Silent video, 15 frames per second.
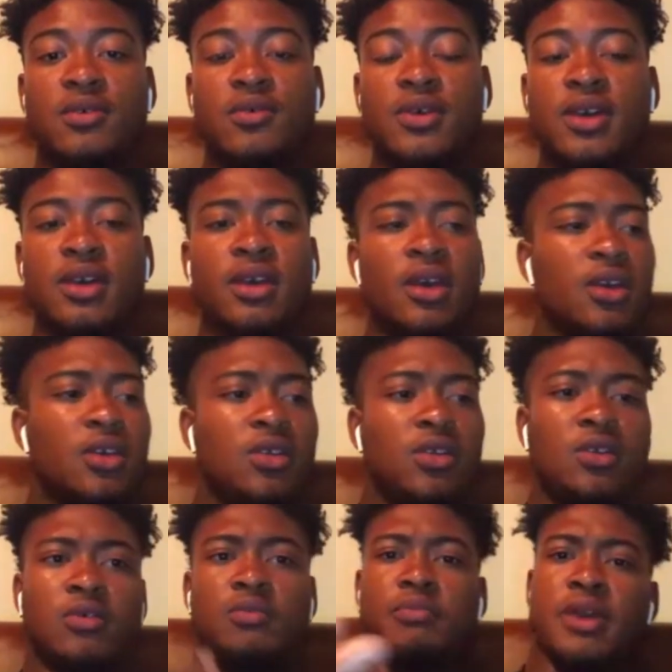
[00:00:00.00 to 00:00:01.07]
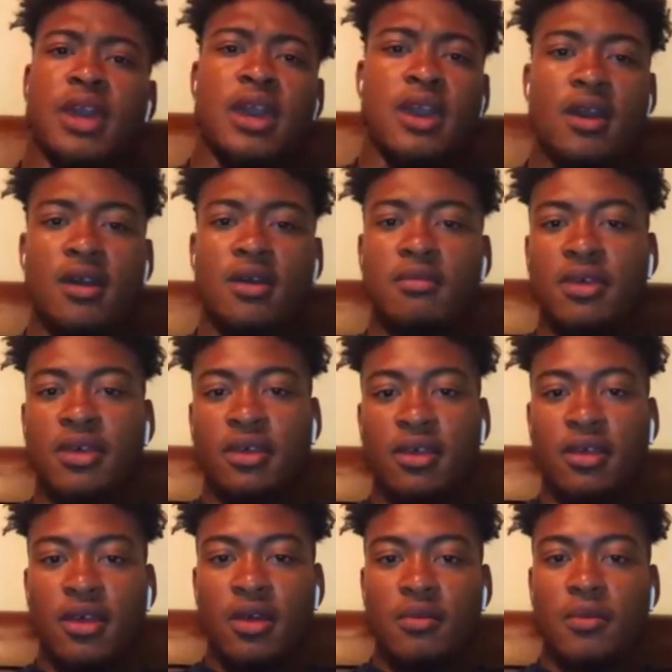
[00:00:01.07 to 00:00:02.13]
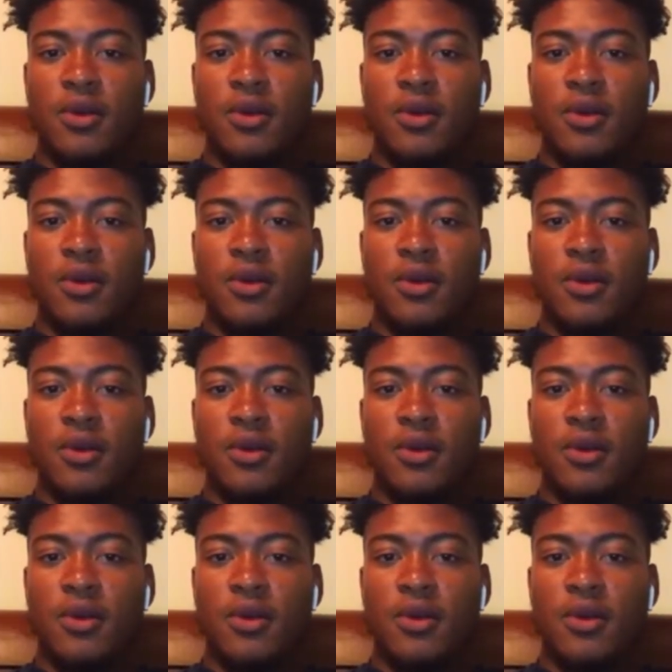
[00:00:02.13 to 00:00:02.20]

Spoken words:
With Bam and